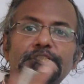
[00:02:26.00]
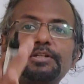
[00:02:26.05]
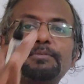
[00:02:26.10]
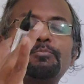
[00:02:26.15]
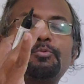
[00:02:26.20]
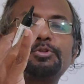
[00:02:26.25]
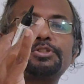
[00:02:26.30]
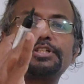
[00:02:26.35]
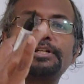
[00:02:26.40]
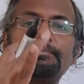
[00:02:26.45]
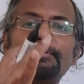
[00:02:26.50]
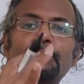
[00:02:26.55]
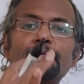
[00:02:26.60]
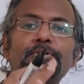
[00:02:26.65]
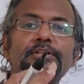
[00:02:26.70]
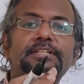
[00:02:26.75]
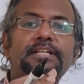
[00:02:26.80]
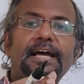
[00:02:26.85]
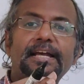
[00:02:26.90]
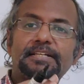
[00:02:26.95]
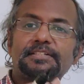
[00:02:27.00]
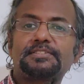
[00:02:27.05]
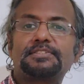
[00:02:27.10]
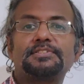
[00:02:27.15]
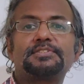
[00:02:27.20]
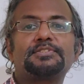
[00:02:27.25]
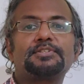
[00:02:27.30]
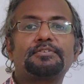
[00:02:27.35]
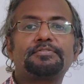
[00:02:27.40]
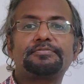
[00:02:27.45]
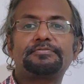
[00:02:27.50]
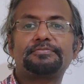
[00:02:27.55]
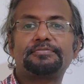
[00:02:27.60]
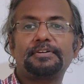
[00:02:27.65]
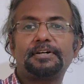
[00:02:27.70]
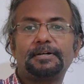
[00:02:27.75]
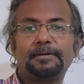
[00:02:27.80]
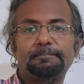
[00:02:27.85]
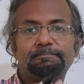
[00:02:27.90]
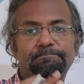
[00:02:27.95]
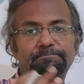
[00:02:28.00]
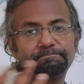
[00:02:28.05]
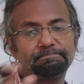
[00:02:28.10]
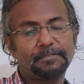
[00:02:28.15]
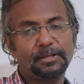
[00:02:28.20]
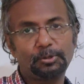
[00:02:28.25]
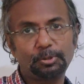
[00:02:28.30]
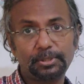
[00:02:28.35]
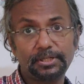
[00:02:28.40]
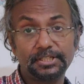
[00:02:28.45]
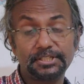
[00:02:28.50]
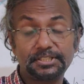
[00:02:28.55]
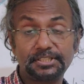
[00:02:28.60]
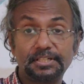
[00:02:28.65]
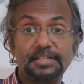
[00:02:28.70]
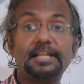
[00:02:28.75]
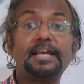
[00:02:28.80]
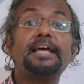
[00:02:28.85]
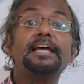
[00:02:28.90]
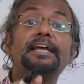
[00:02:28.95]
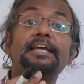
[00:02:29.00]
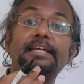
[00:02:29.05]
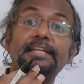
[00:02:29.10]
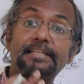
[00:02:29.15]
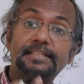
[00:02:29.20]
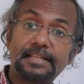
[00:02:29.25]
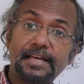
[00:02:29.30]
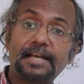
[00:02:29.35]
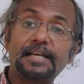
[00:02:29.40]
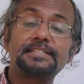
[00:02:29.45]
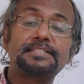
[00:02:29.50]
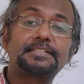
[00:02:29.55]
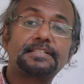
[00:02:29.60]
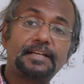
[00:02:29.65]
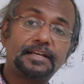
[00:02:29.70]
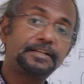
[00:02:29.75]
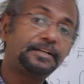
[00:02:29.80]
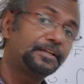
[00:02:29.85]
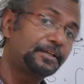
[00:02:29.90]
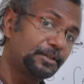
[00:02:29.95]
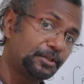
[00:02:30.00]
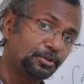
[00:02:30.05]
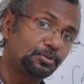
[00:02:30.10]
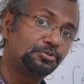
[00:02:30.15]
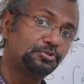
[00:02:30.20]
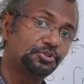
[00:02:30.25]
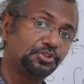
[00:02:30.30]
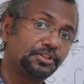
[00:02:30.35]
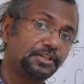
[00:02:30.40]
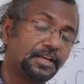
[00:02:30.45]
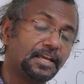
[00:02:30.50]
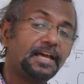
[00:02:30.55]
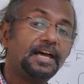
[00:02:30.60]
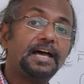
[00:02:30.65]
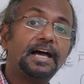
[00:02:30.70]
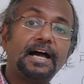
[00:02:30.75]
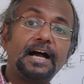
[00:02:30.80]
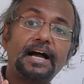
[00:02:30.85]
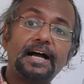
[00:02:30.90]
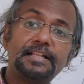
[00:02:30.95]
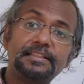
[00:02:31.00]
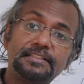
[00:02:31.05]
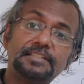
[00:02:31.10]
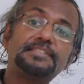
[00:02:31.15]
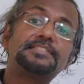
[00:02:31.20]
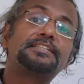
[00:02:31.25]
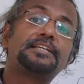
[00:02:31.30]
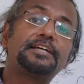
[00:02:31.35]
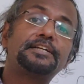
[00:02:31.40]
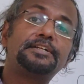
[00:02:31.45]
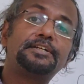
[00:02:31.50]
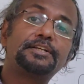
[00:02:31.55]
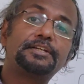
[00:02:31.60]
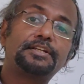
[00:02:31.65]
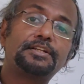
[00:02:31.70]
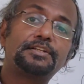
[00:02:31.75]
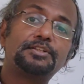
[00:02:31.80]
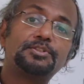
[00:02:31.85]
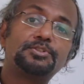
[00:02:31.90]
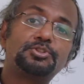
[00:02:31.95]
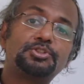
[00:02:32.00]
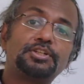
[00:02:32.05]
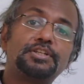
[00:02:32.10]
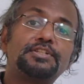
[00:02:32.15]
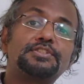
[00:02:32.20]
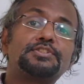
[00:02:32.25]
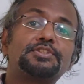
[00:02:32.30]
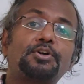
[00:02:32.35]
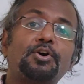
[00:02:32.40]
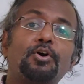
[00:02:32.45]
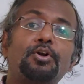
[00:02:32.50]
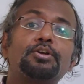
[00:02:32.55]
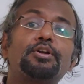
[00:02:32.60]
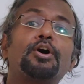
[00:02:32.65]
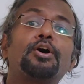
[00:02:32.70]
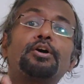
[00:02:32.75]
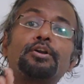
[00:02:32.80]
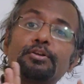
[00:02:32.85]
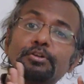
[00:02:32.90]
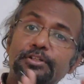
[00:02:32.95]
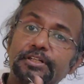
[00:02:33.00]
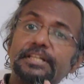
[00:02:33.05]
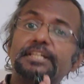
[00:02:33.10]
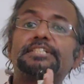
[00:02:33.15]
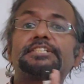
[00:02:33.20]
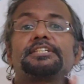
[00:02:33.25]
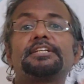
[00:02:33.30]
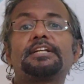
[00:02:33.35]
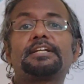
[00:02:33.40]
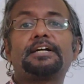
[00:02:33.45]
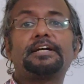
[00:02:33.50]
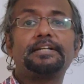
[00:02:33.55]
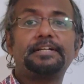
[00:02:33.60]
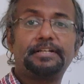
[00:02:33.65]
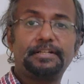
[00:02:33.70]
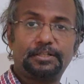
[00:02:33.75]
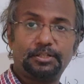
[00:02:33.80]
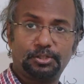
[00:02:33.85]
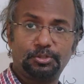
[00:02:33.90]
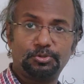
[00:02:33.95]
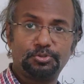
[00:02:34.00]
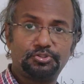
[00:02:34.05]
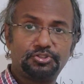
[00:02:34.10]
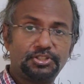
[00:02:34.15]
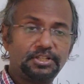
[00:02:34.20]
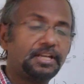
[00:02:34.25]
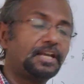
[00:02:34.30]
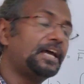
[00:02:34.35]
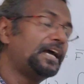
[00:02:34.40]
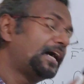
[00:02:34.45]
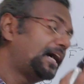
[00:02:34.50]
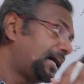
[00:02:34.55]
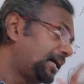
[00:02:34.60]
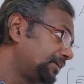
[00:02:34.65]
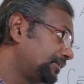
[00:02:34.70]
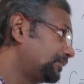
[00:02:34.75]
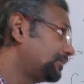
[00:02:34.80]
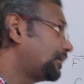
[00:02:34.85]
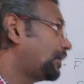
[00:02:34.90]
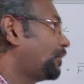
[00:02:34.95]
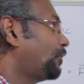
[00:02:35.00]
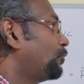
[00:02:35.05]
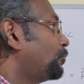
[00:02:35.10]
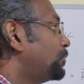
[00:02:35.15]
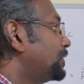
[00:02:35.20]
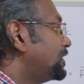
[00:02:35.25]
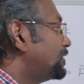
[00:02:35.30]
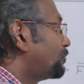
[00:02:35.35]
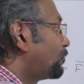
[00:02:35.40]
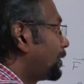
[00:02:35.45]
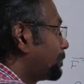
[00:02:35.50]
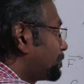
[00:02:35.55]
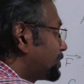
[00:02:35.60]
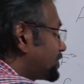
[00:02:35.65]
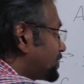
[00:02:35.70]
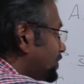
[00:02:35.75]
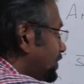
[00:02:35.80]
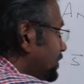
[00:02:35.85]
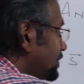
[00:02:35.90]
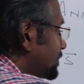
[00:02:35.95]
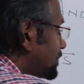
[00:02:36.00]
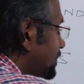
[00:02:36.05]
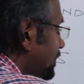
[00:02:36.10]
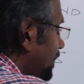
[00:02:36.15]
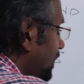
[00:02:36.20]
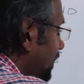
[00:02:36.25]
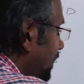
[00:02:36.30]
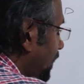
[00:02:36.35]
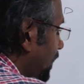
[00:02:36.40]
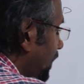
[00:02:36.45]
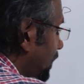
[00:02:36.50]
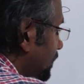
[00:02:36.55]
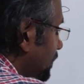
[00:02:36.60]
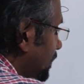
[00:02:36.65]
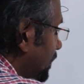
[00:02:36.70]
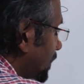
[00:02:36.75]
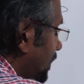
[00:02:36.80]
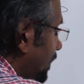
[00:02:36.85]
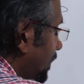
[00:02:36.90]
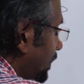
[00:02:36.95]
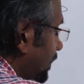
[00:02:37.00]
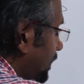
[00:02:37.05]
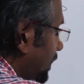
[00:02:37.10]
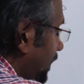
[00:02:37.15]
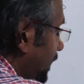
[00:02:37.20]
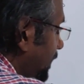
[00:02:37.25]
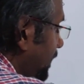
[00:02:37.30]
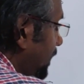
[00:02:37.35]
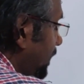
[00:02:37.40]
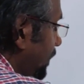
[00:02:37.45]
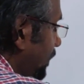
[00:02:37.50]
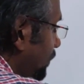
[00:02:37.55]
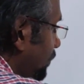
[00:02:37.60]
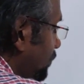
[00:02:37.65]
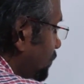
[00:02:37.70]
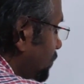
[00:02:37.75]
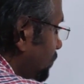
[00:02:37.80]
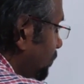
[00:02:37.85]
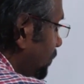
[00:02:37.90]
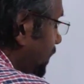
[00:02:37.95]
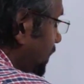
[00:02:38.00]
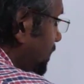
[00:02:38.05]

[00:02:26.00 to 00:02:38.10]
rotational motion about its axis of rotation, it has kinetic energy, and this kinetic energy is called rotational kinetic energy, and we represent kinetic energy,